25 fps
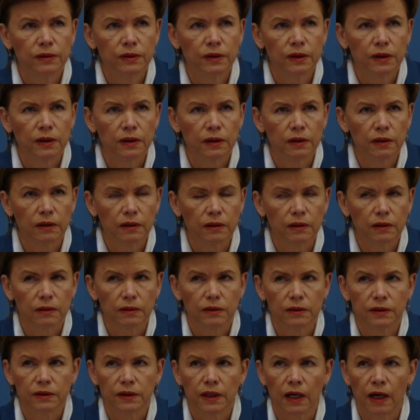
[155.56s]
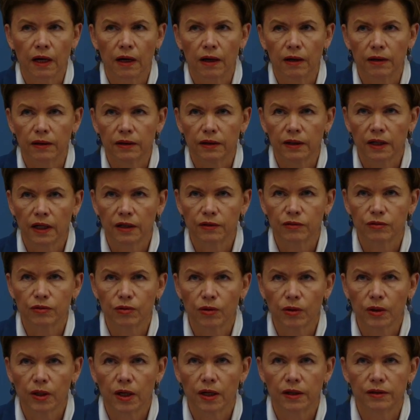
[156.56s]
a foreign army
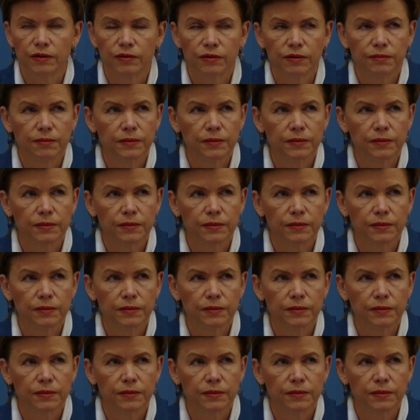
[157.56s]
in it.